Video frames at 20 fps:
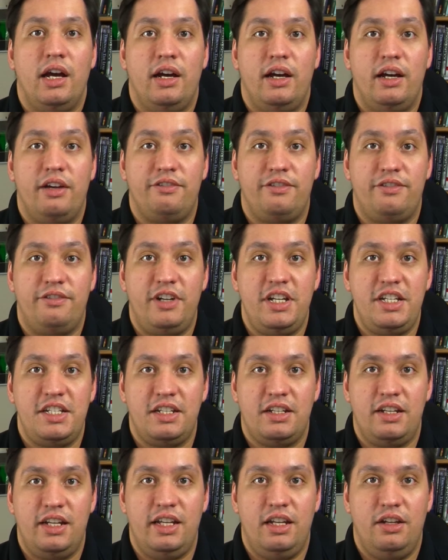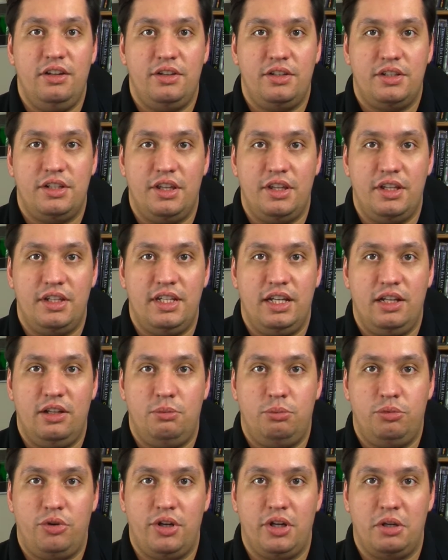I've recently looked at the
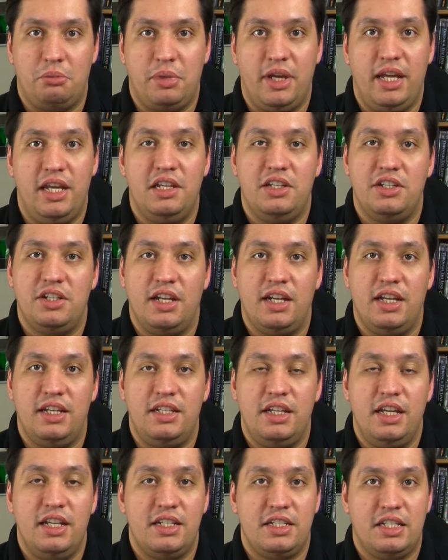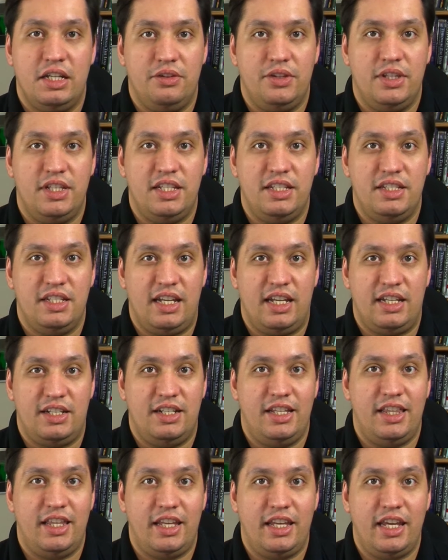Dell product page and it turns out this isn't
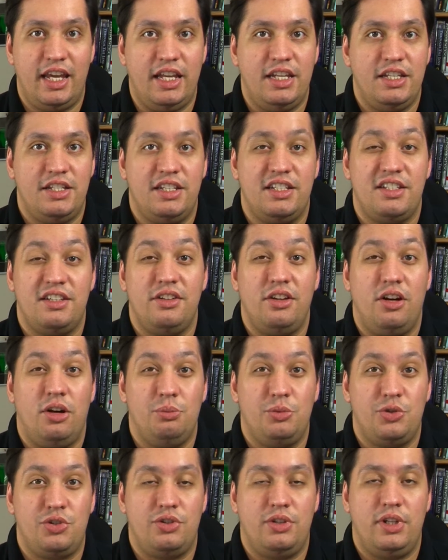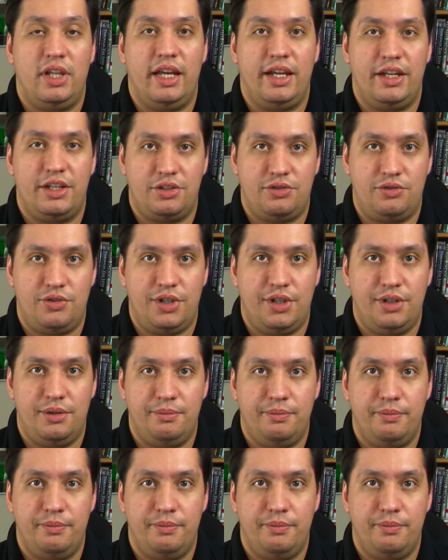actually the case, it's an optional extra.